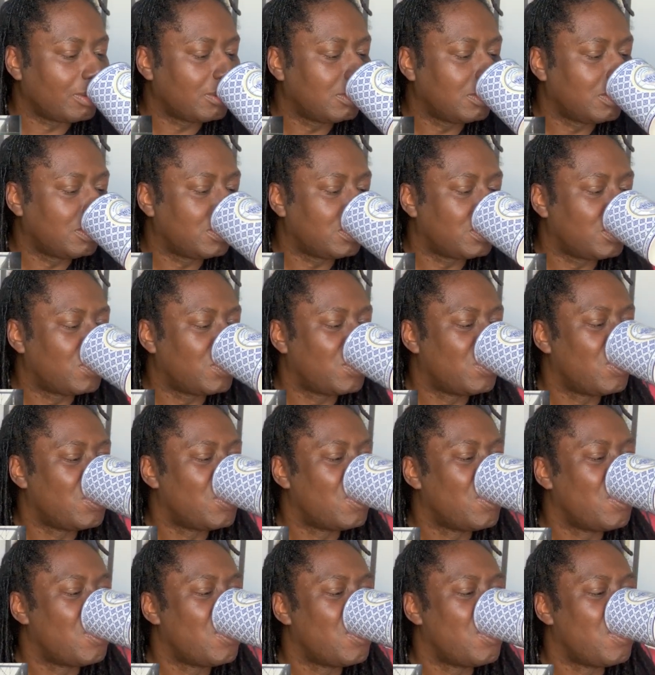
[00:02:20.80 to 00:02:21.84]

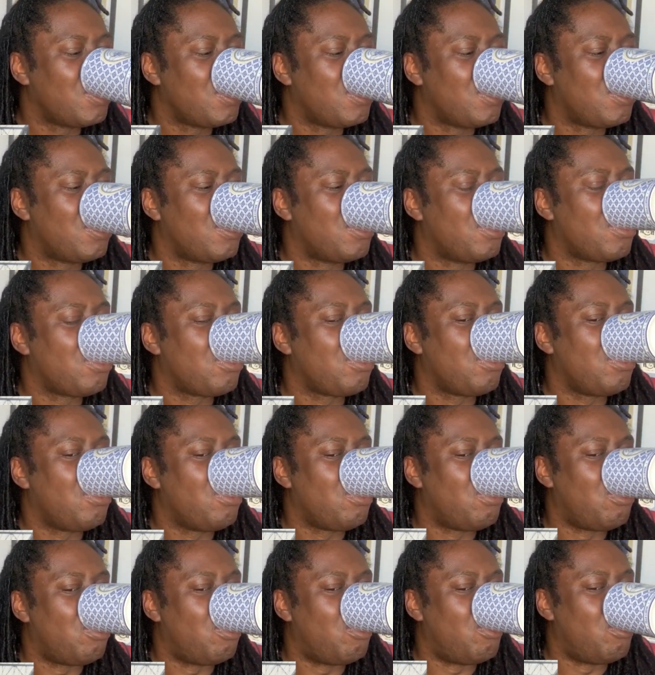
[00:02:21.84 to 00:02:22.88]

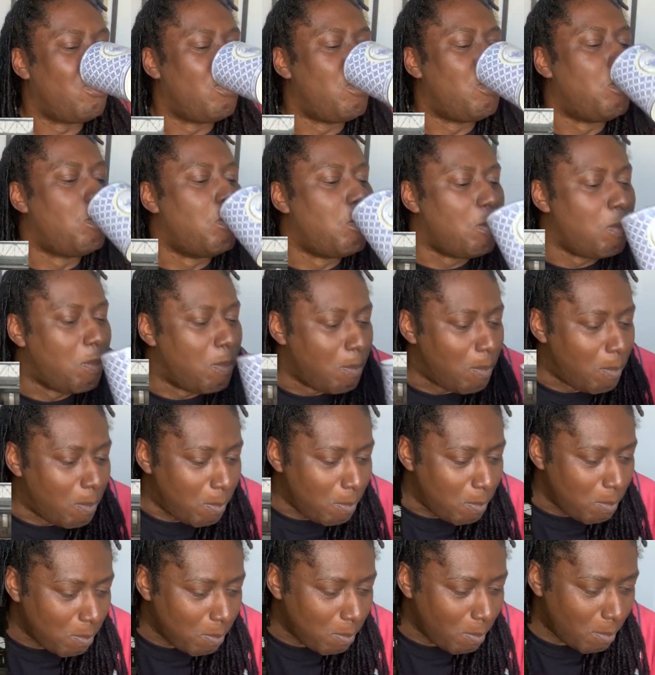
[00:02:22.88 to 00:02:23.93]

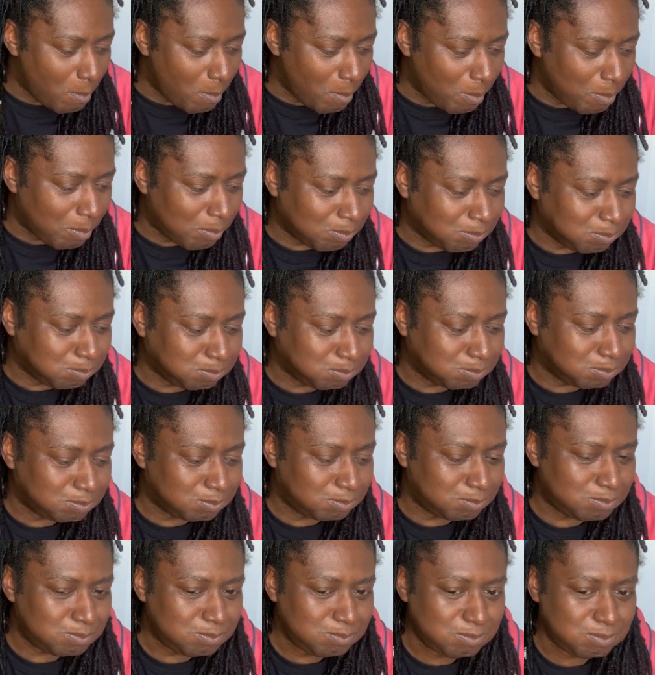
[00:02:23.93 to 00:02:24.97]

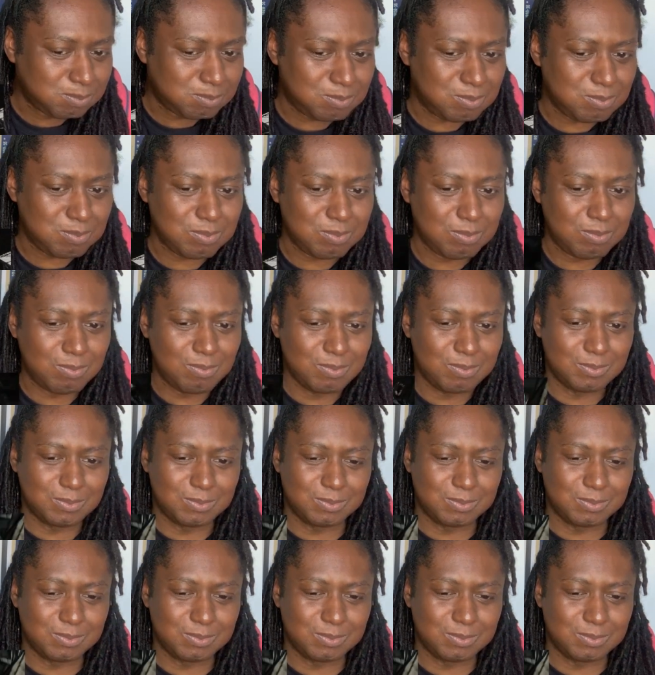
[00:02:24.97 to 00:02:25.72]
This person isn't speaking.